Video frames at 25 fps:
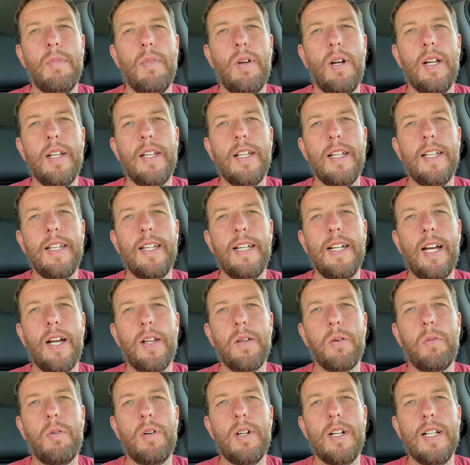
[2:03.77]
And then the
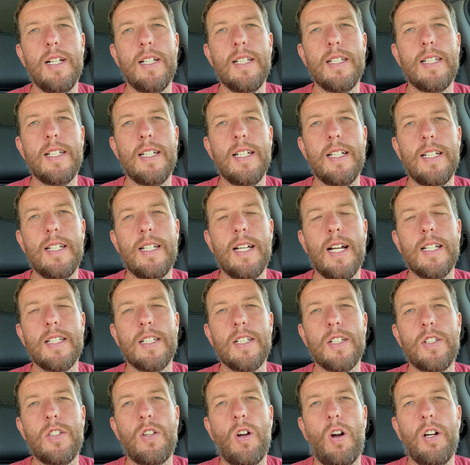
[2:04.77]
other one is it
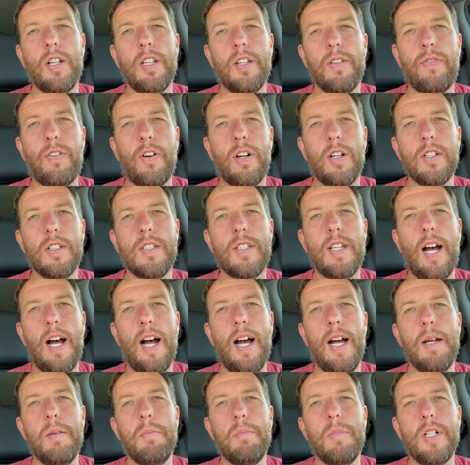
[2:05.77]
doesn't start the first
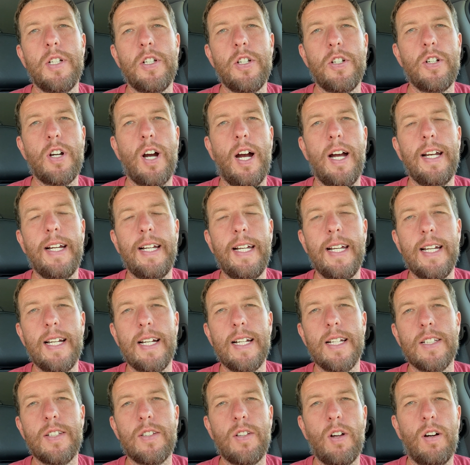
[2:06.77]
time, but you try it again,
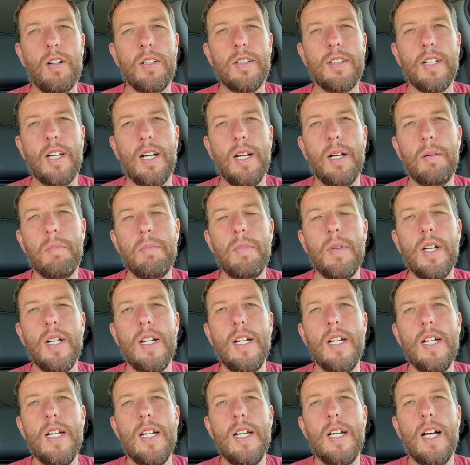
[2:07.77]
it starts up.
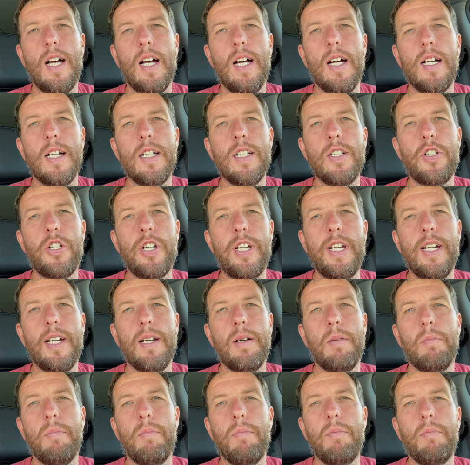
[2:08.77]

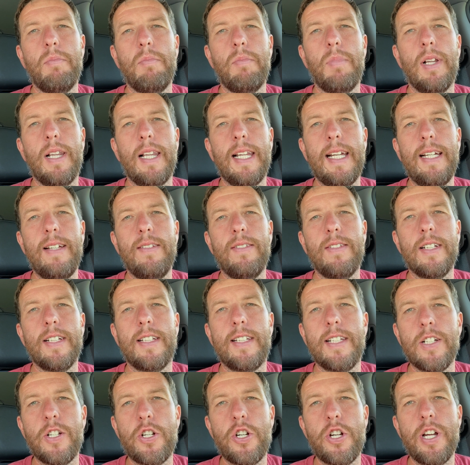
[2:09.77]
GM believes
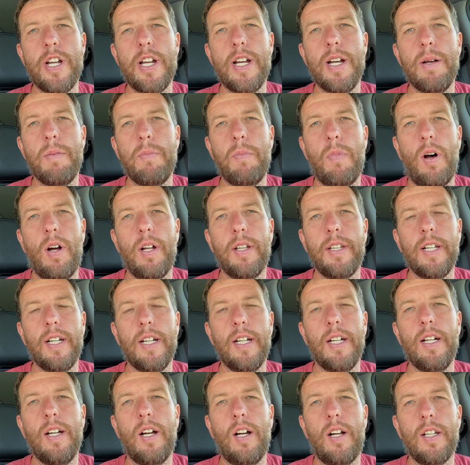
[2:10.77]
it's a shim on
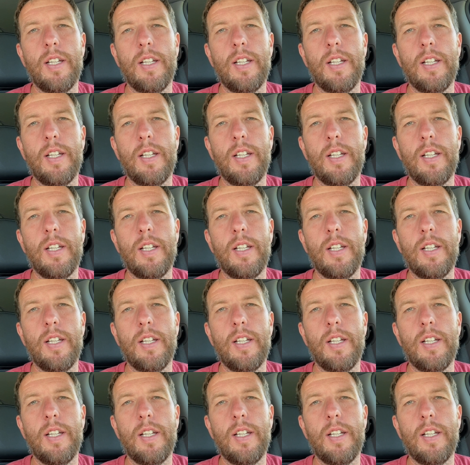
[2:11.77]
the